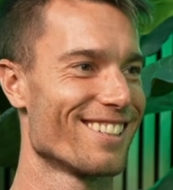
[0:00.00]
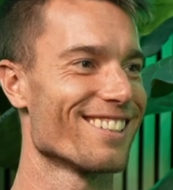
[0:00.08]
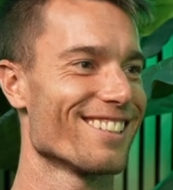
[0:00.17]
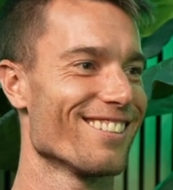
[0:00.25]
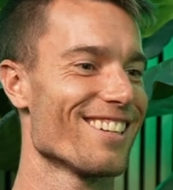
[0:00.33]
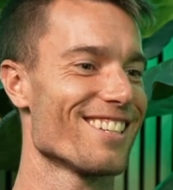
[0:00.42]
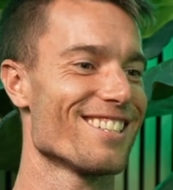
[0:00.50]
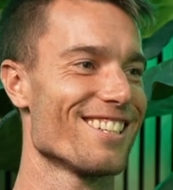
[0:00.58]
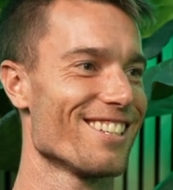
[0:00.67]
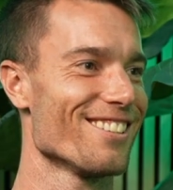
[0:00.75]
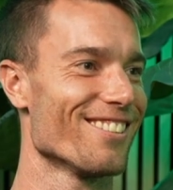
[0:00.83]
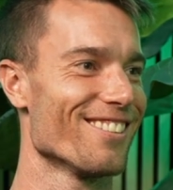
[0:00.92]
Great to see
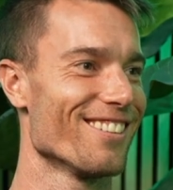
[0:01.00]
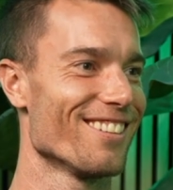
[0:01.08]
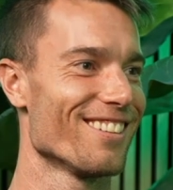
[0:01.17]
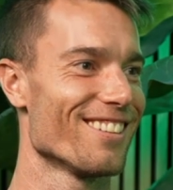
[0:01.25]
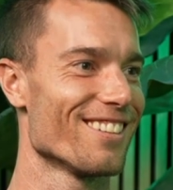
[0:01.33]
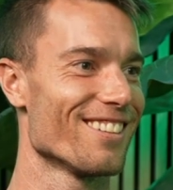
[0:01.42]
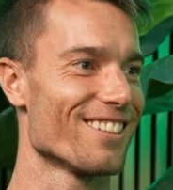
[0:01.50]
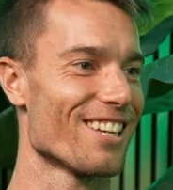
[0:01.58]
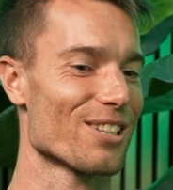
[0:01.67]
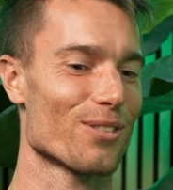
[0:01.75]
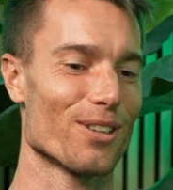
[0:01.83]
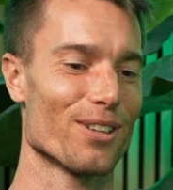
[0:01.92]
you. Thanks
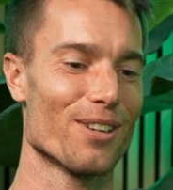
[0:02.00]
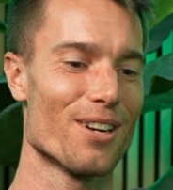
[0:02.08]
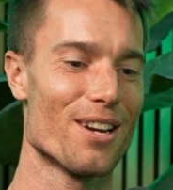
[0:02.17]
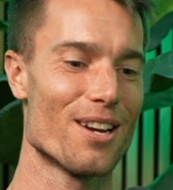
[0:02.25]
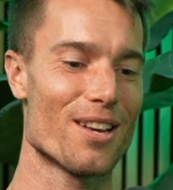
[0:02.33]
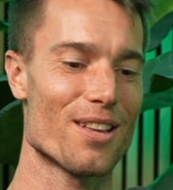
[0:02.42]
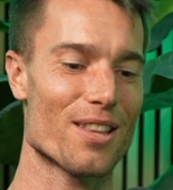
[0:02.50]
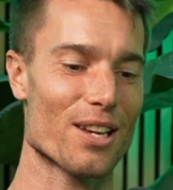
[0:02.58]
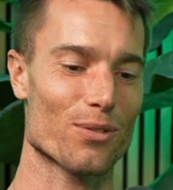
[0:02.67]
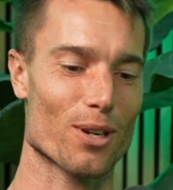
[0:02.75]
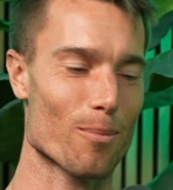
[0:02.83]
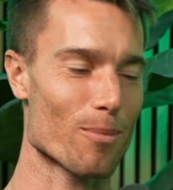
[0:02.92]

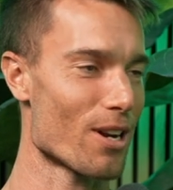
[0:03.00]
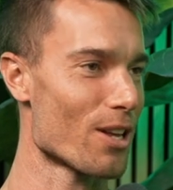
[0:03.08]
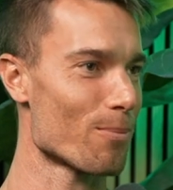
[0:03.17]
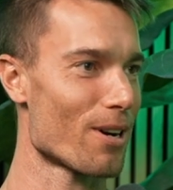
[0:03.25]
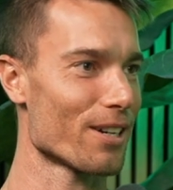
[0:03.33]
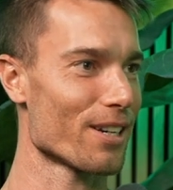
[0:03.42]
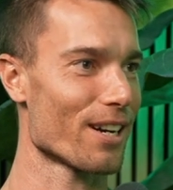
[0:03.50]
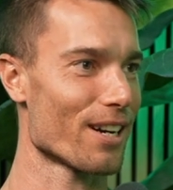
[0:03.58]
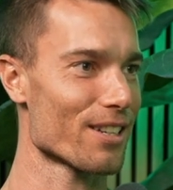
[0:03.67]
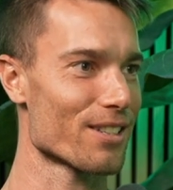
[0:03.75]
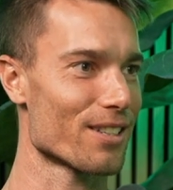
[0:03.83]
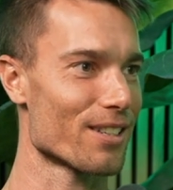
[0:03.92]
for coming on the
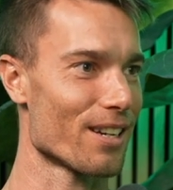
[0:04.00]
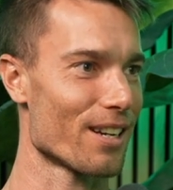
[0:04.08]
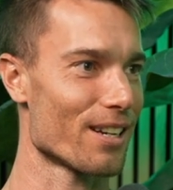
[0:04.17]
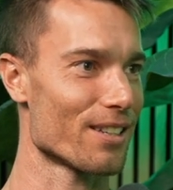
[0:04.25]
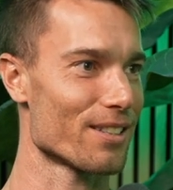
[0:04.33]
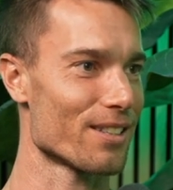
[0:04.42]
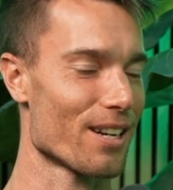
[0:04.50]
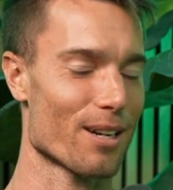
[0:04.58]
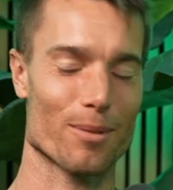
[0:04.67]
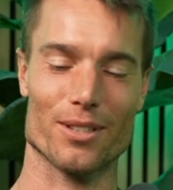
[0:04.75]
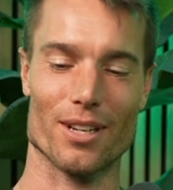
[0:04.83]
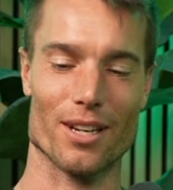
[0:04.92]
podcast. And yeah, I'm
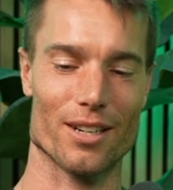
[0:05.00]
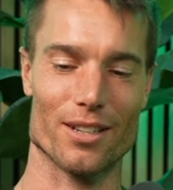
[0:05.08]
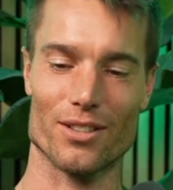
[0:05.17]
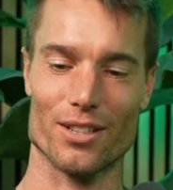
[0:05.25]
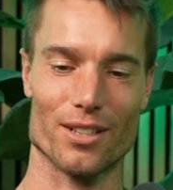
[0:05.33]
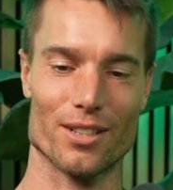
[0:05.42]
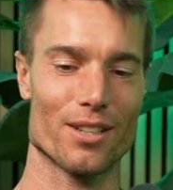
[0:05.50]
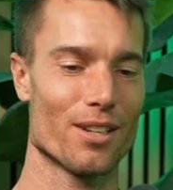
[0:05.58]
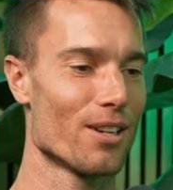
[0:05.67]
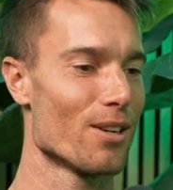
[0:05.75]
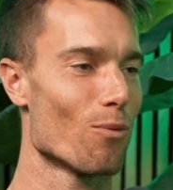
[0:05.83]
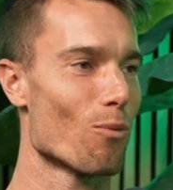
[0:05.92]
excited to see
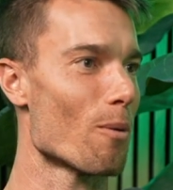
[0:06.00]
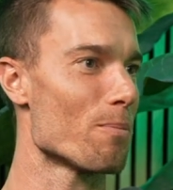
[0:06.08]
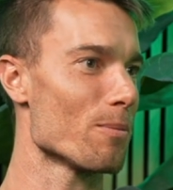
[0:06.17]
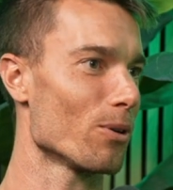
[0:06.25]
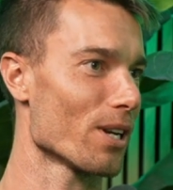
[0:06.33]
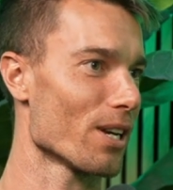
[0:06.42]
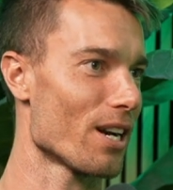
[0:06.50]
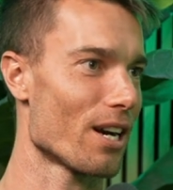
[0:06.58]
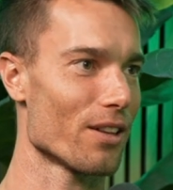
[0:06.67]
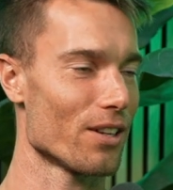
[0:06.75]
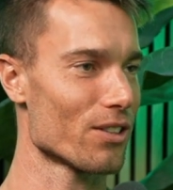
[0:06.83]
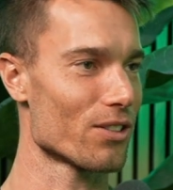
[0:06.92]
what people get out of
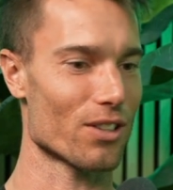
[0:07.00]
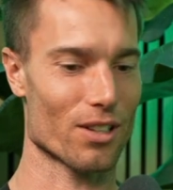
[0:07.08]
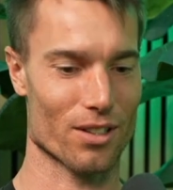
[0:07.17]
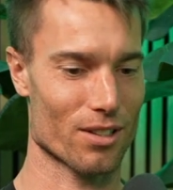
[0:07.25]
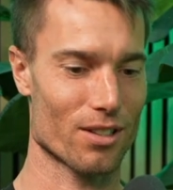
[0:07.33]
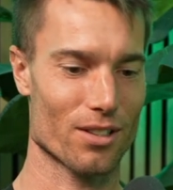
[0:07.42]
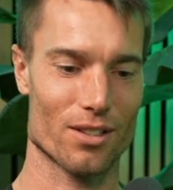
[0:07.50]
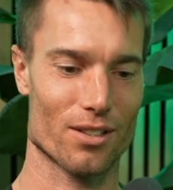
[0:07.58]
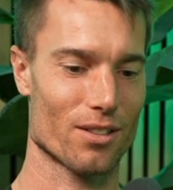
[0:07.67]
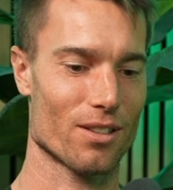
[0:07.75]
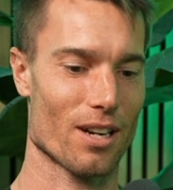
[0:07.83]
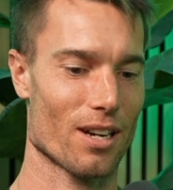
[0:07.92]
this, and
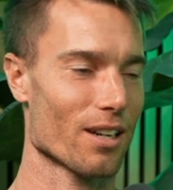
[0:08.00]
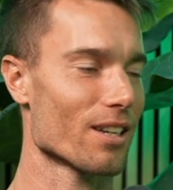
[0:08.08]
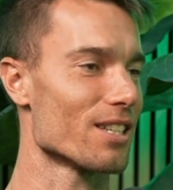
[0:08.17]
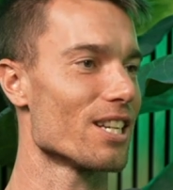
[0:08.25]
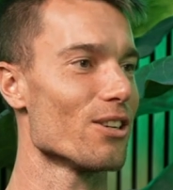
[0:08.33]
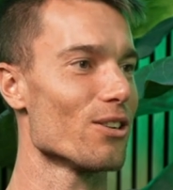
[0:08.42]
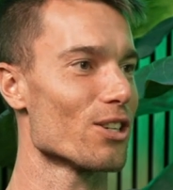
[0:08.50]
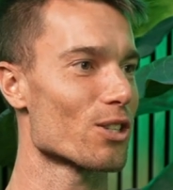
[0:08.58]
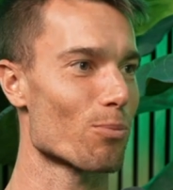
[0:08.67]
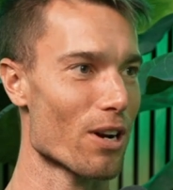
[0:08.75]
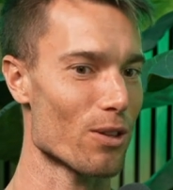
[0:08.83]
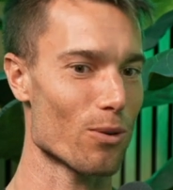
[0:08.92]
yeah, continue to
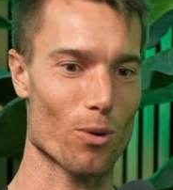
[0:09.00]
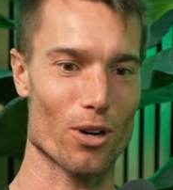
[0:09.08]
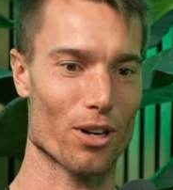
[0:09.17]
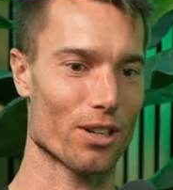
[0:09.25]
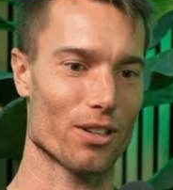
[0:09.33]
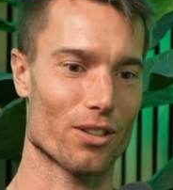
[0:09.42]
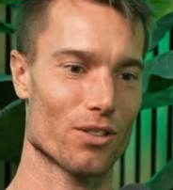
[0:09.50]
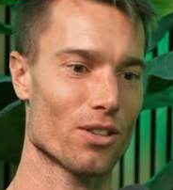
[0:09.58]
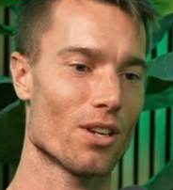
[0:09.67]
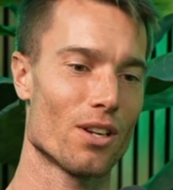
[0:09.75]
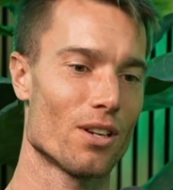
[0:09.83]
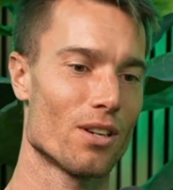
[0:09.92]
spread the word, because
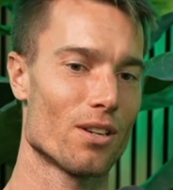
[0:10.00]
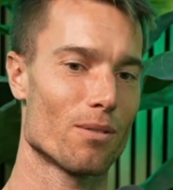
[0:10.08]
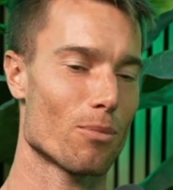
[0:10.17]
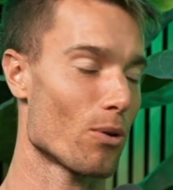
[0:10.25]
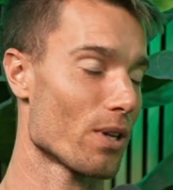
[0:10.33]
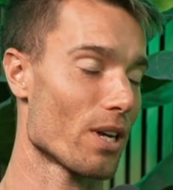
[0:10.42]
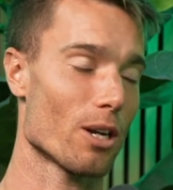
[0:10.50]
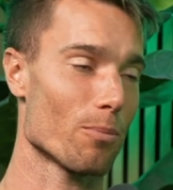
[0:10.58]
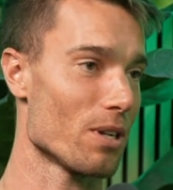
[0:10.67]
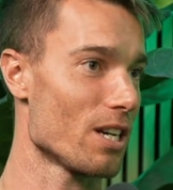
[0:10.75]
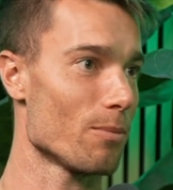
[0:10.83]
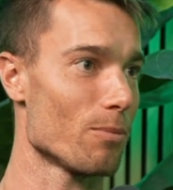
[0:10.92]
both NLP
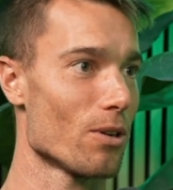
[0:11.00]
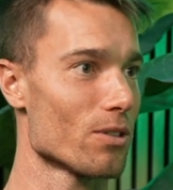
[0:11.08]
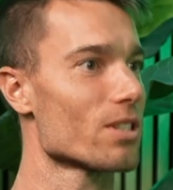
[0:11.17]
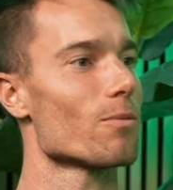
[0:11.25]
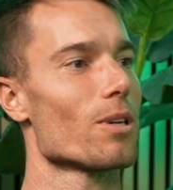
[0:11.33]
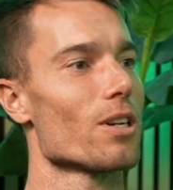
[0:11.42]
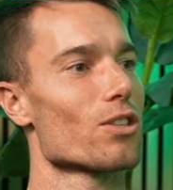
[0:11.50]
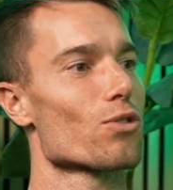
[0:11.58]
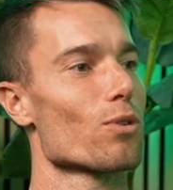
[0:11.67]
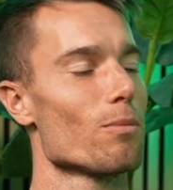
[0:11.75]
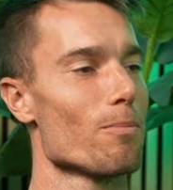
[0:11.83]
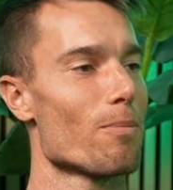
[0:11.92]
and hypnosis have been
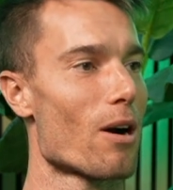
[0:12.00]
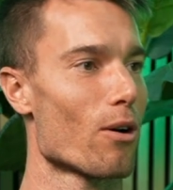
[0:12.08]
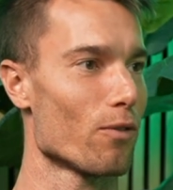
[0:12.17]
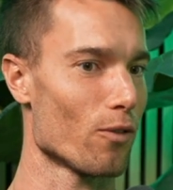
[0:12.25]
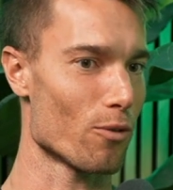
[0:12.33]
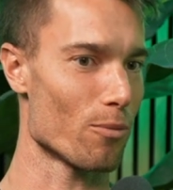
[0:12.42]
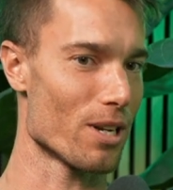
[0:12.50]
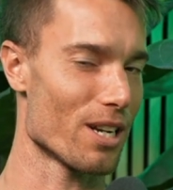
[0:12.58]
extremely powerful for me.